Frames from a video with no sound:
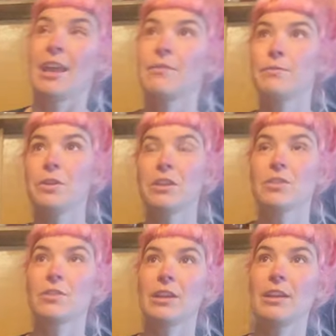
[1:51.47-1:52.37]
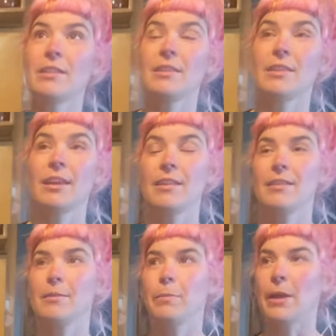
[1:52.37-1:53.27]
and 40 degrees
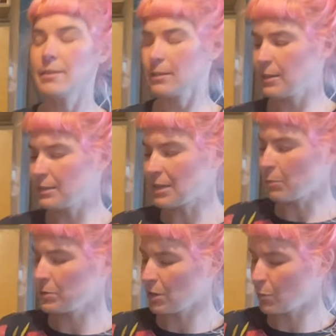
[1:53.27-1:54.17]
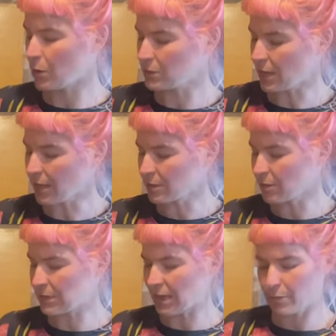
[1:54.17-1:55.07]
is basically the temperature where you could take a
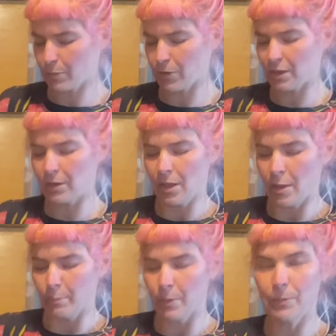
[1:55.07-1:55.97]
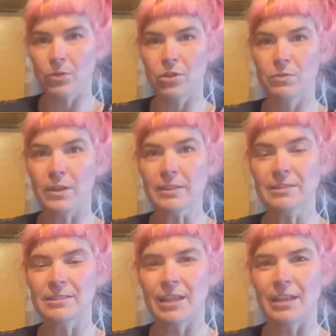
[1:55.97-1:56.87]
little teaspoon and pop it on your
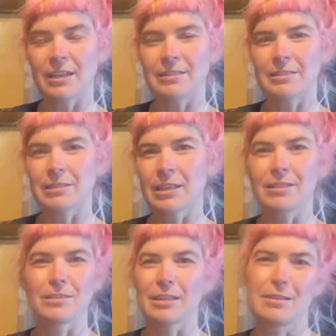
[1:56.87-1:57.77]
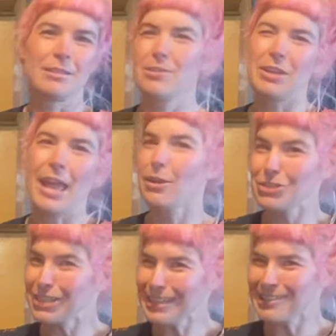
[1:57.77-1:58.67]
wrist and it's it doesn't it's not
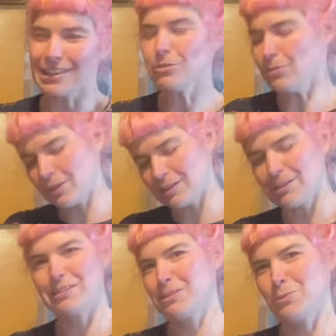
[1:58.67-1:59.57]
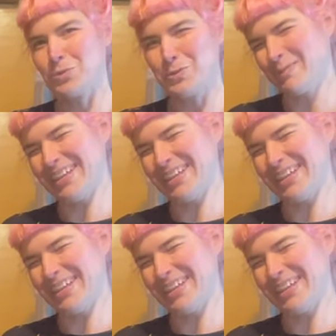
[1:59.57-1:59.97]
ouchy. It's like, oh that's nice and warm.